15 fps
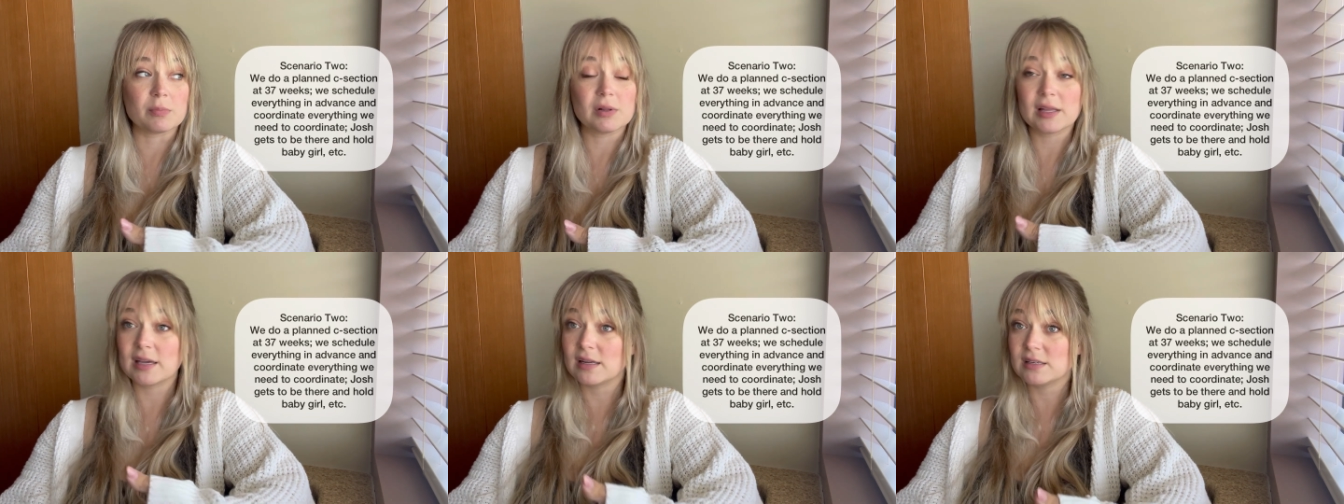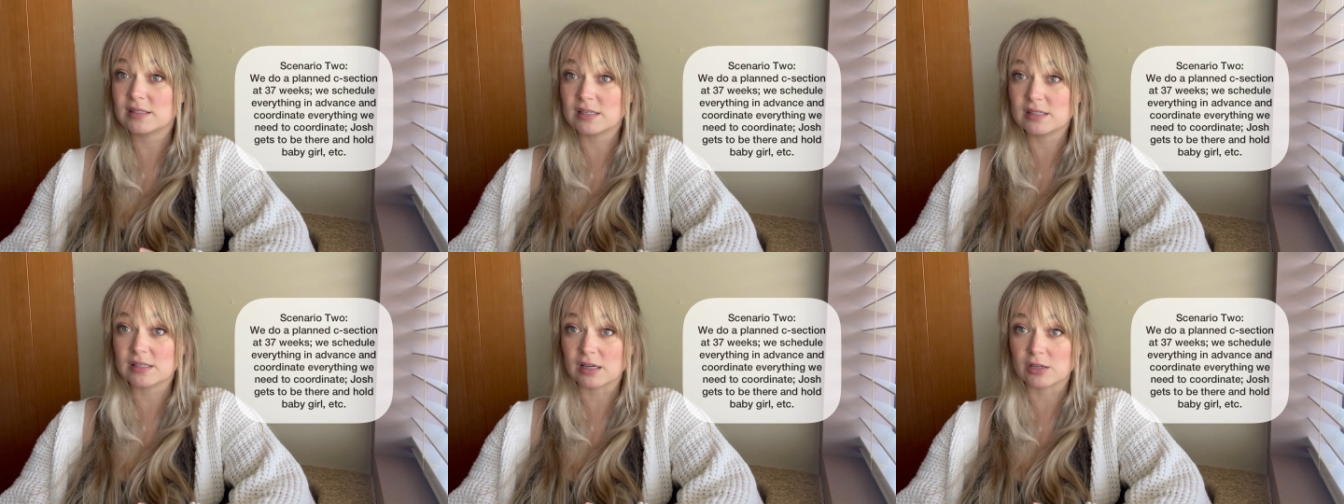planned
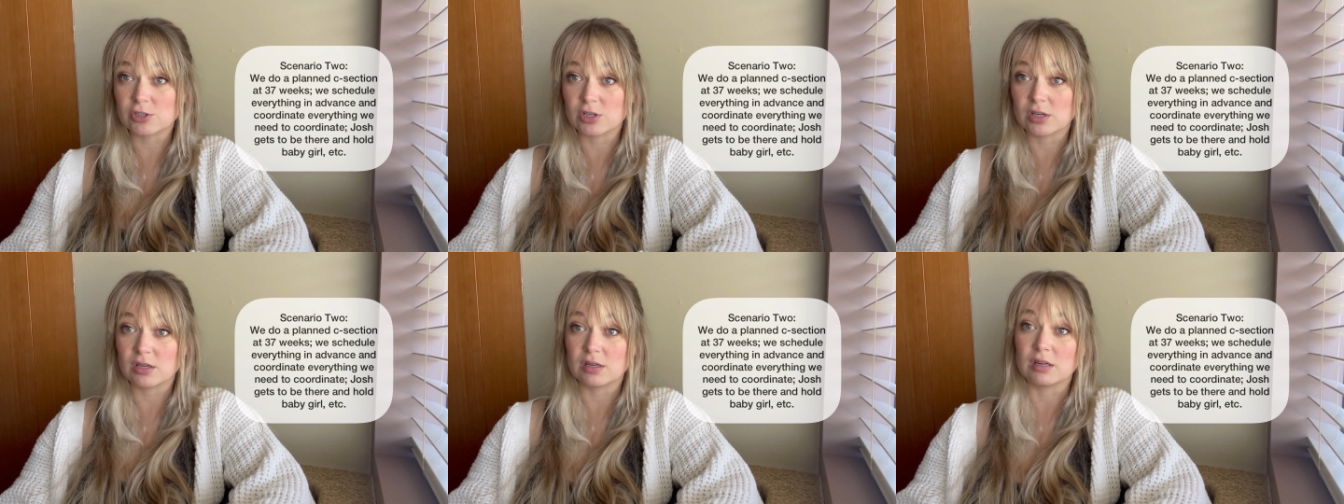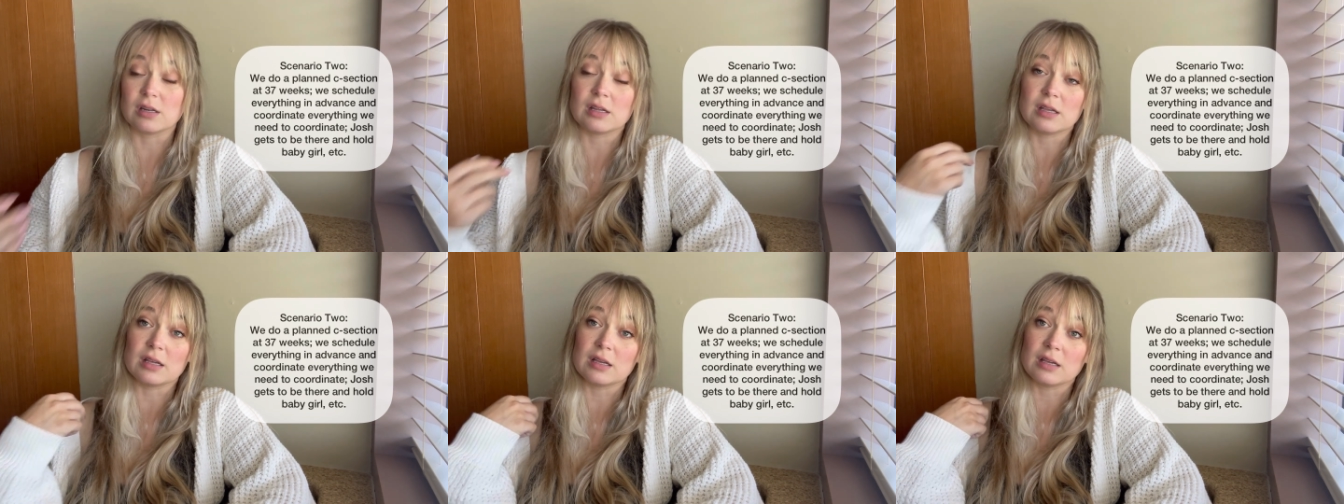C-section and
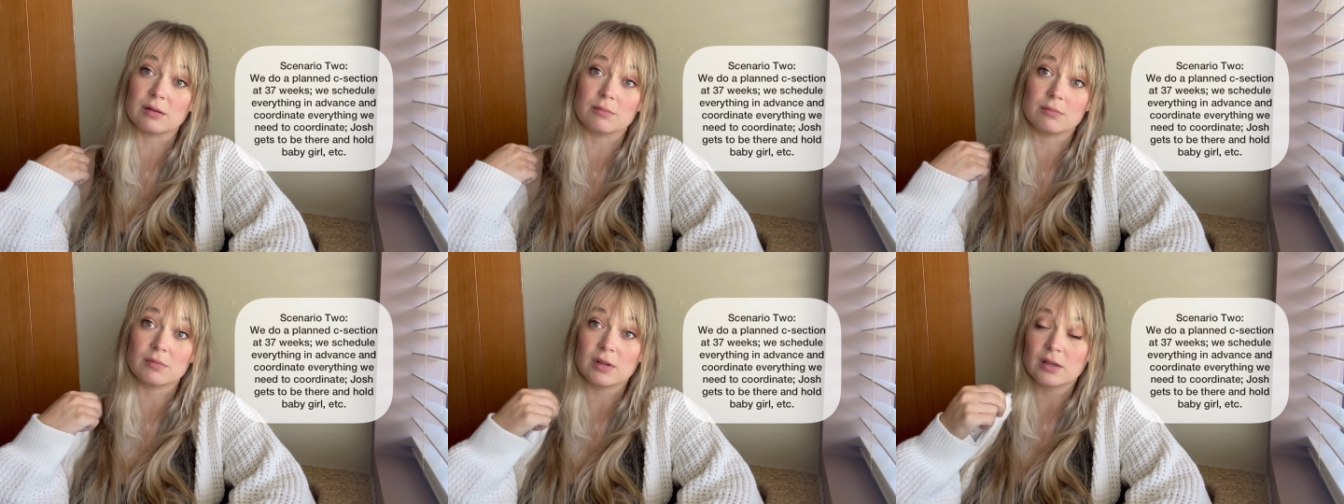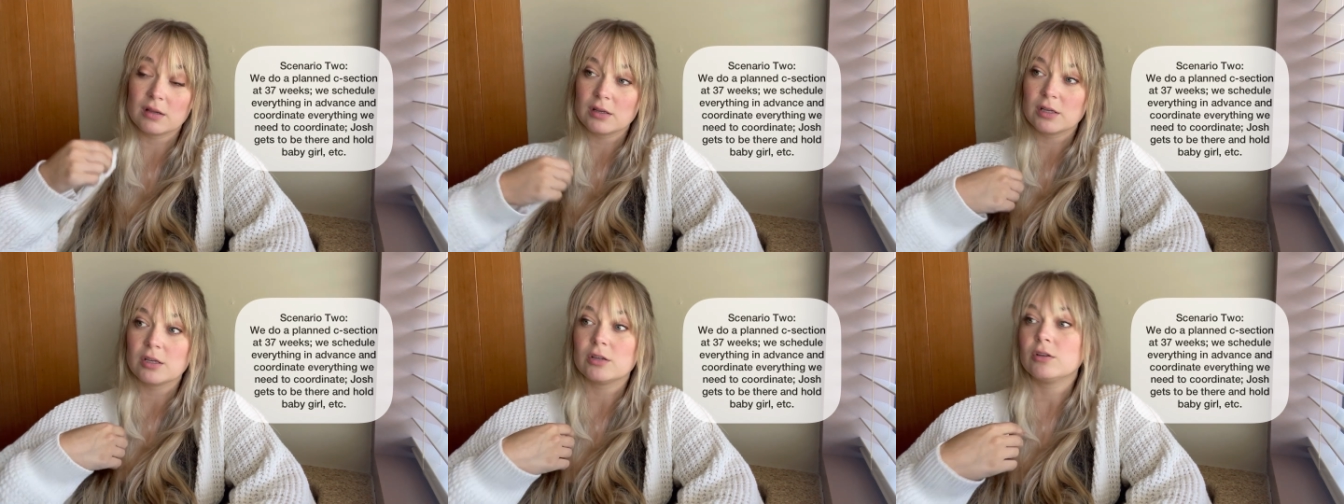he
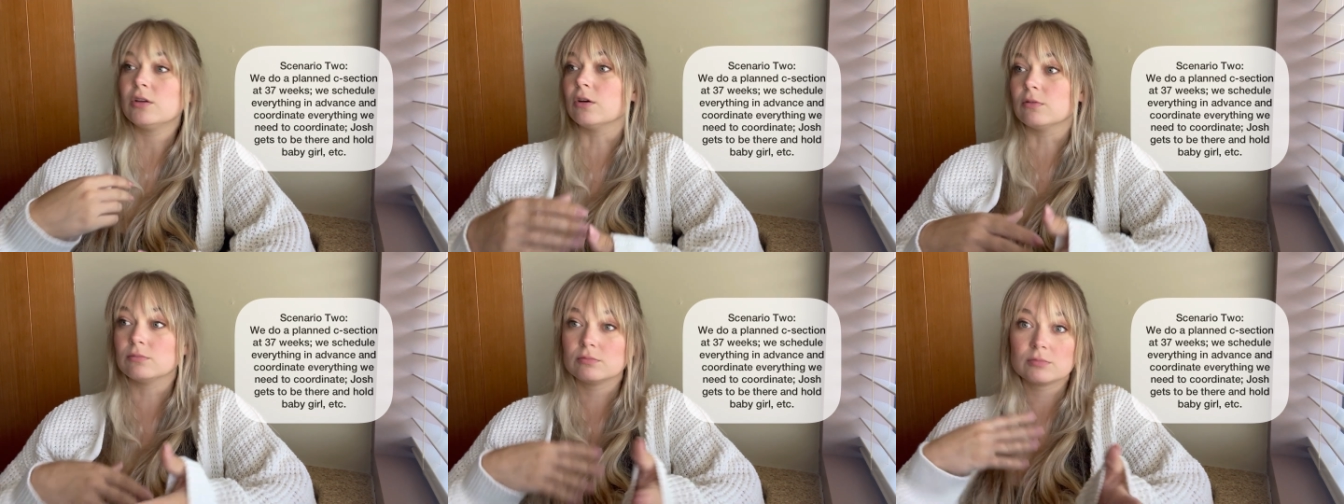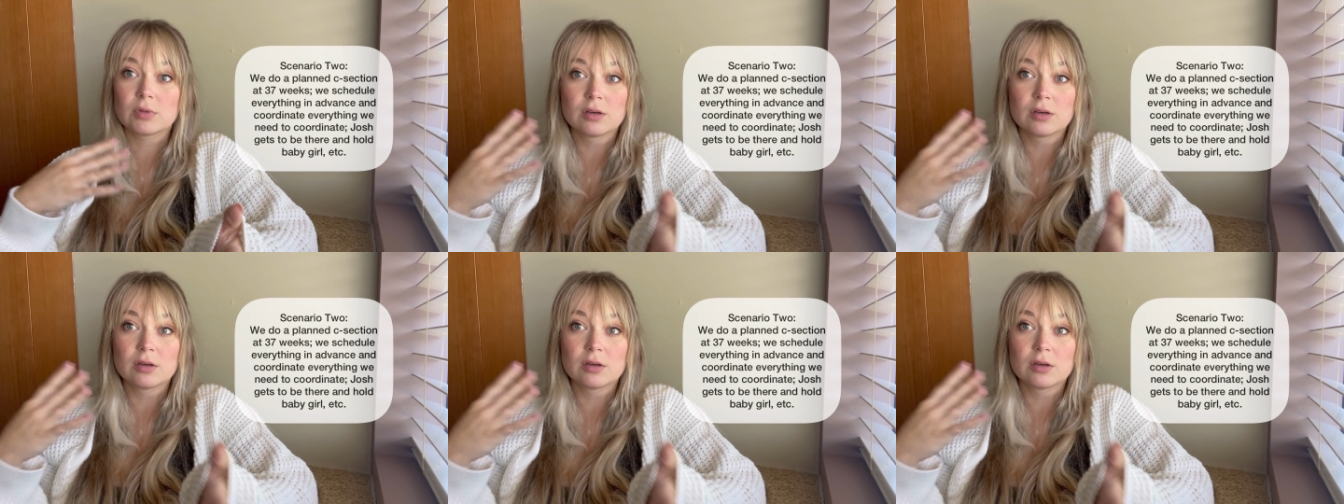can, you know,